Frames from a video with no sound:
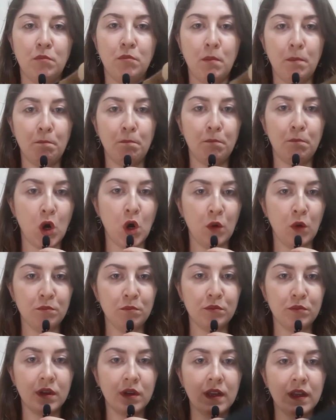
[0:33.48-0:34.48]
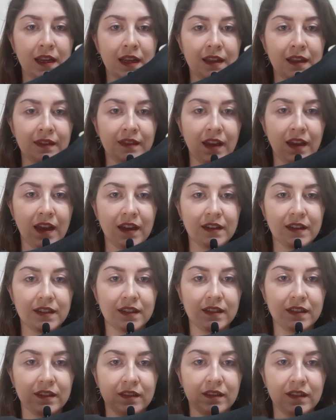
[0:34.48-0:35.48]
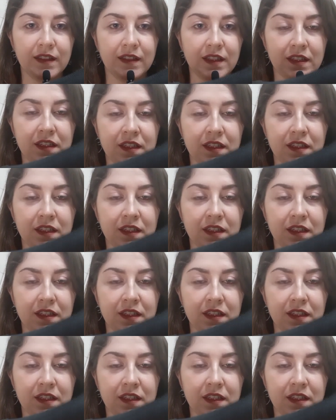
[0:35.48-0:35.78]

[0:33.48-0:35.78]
pump that this is the